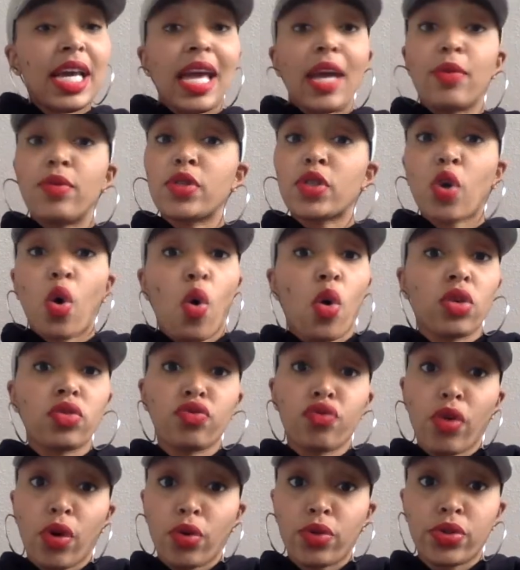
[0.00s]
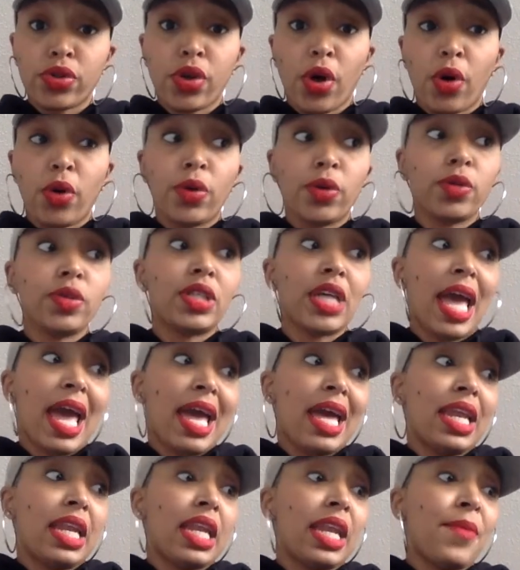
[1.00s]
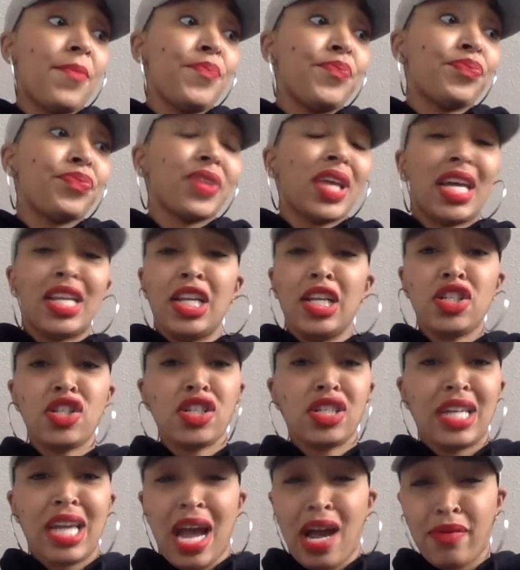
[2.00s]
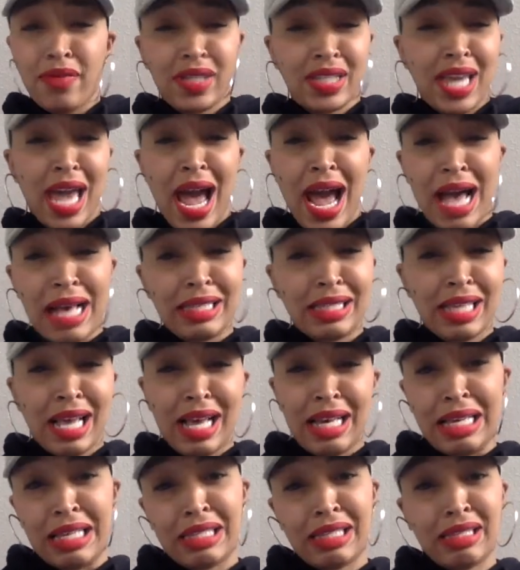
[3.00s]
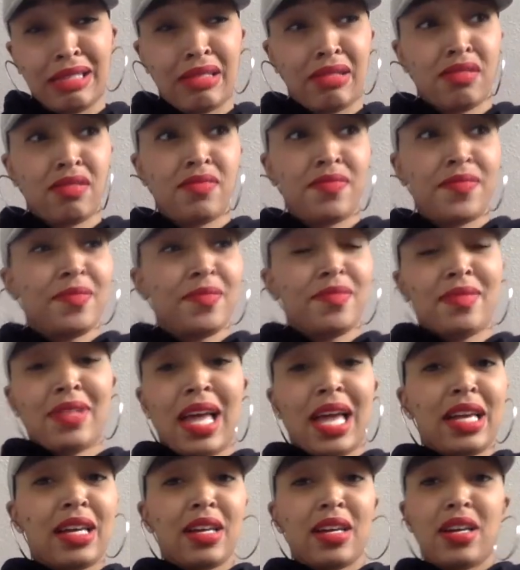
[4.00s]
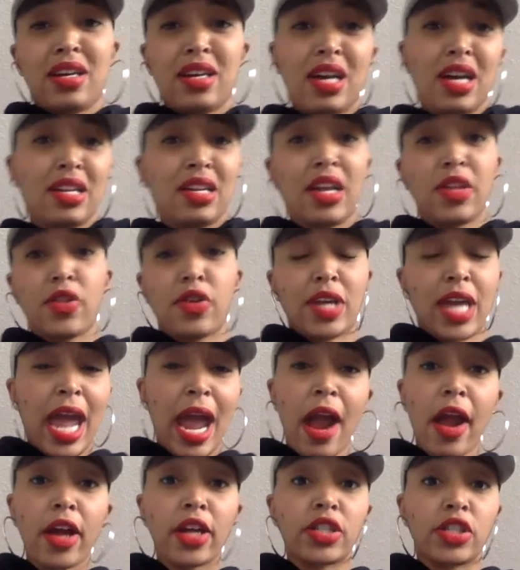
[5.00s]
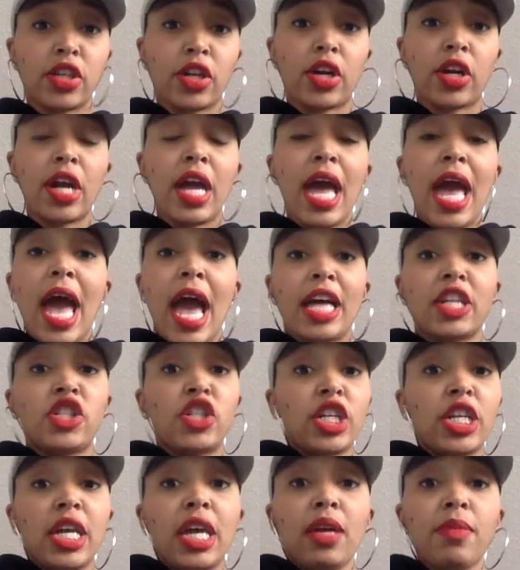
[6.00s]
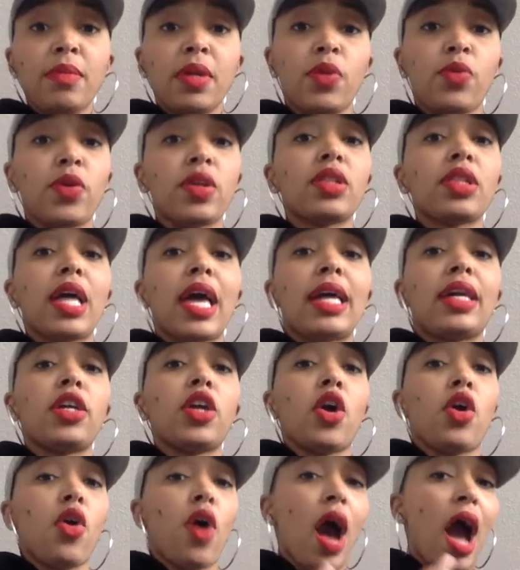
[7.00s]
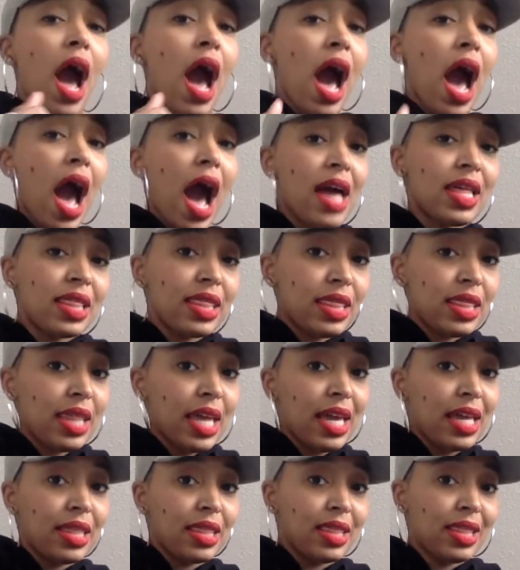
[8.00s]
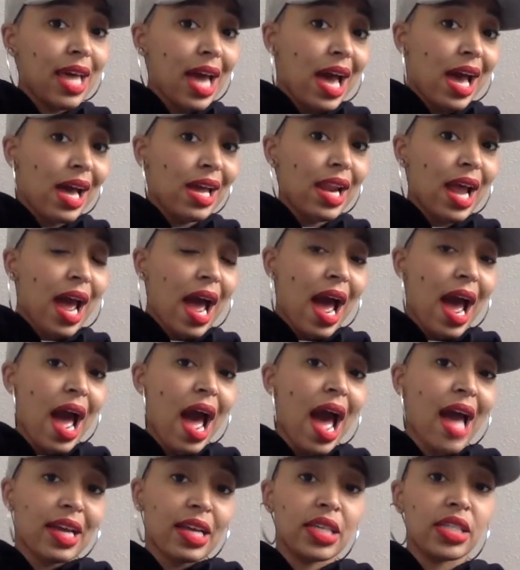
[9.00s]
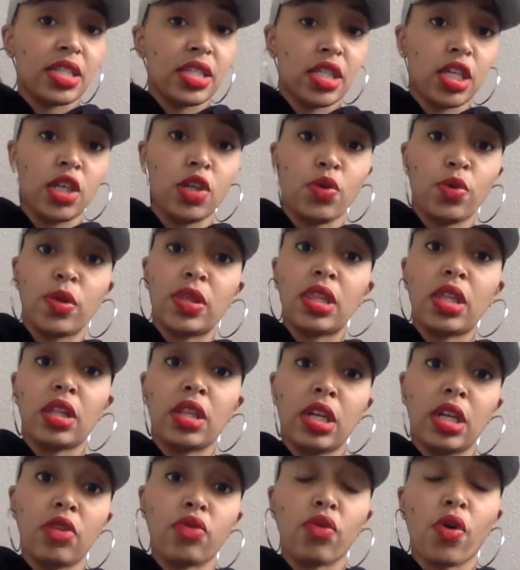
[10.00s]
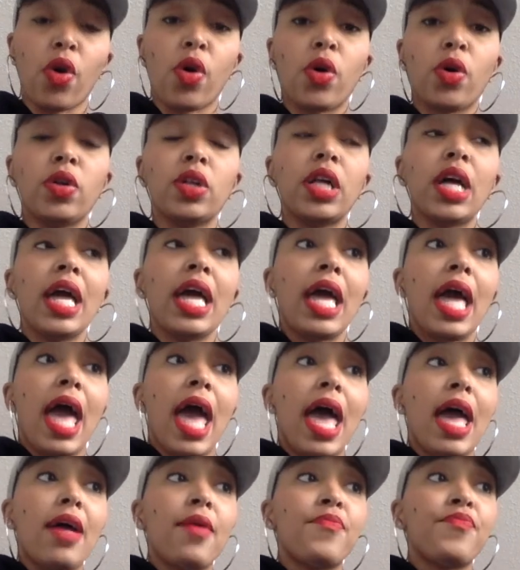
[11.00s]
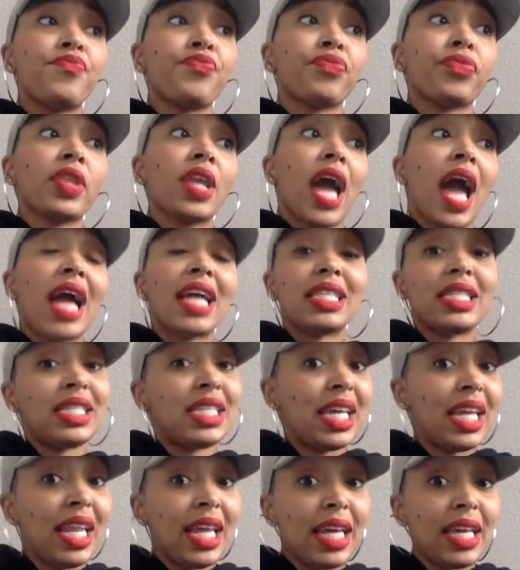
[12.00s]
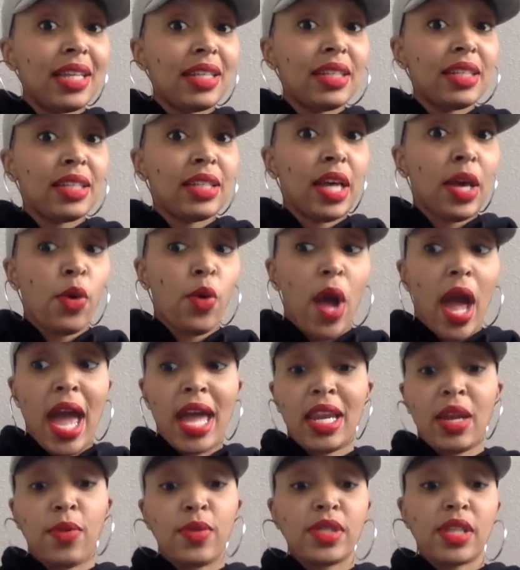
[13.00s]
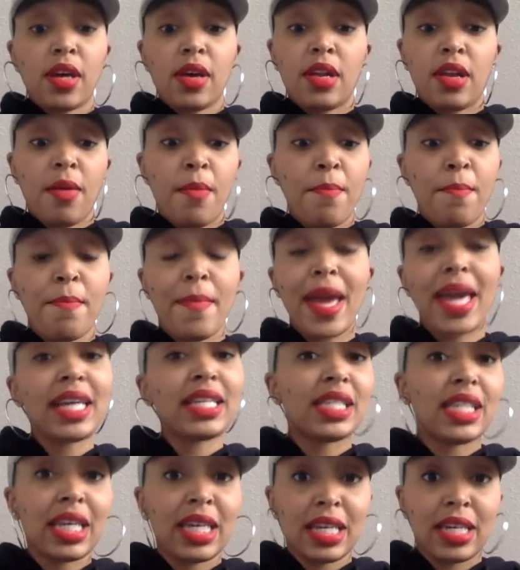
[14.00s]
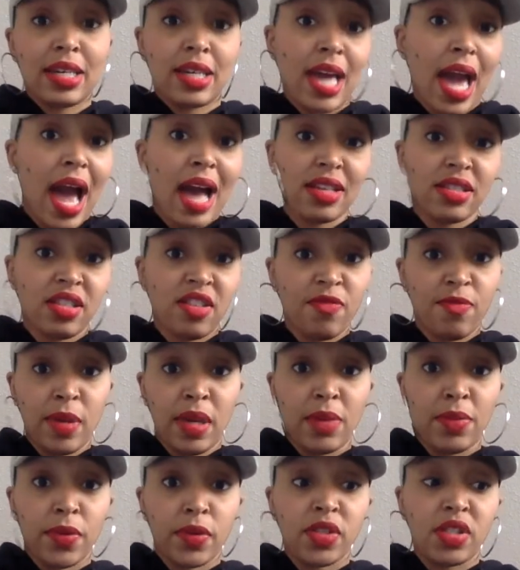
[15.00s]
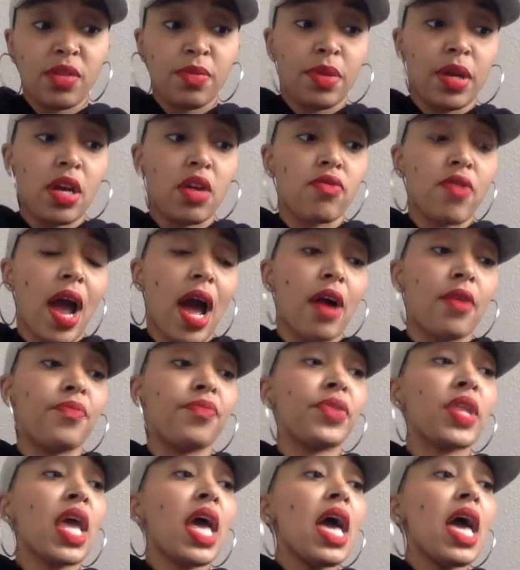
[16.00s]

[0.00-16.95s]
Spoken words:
It was called Rose Gold, and initially I was cast as like another character, and she hit me with like, yo, I think that I could see you in the lead role. And I did it, and it was an amazing cast of people to be around.